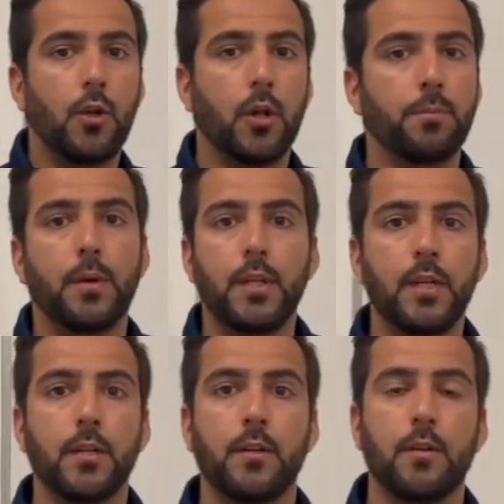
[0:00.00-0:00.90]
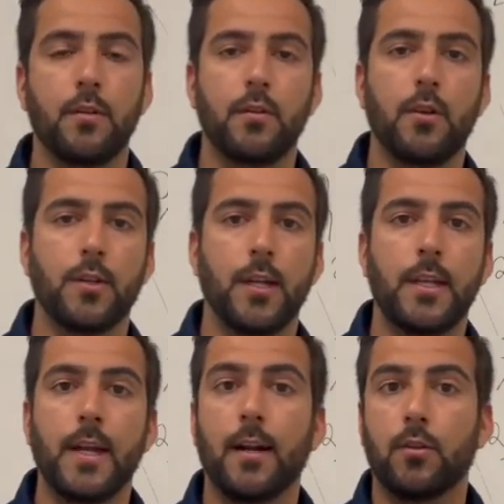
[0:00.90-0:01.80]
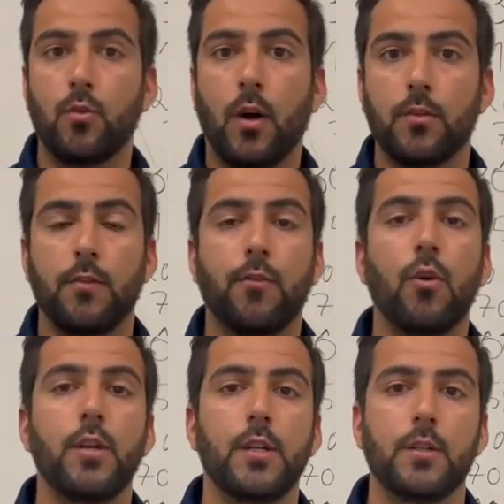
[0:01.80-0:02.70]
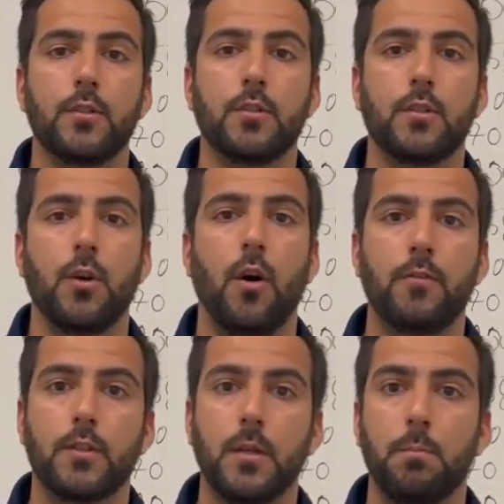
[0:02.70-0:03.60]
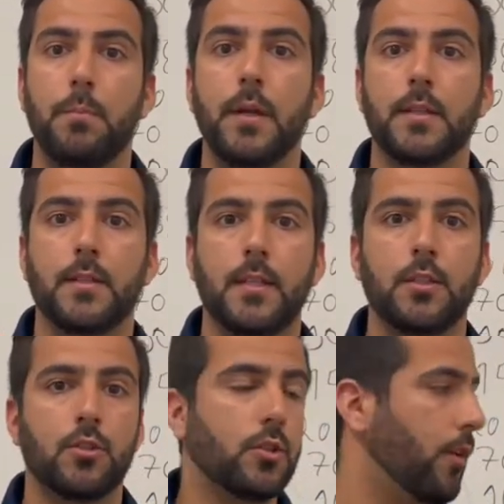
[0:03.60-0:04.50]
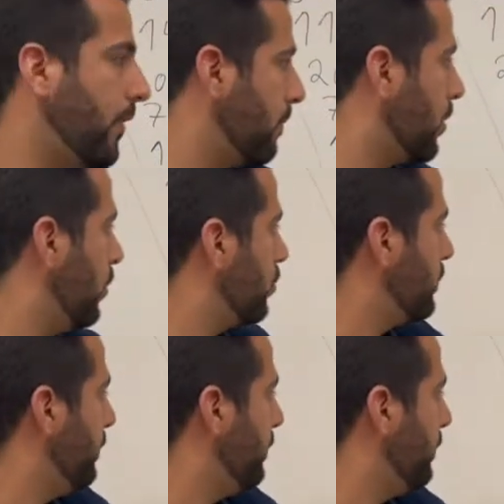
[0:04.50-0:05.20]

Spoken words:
not per year, okay? They are throughout the 4 years. So obviously big decision. So if I'm Coach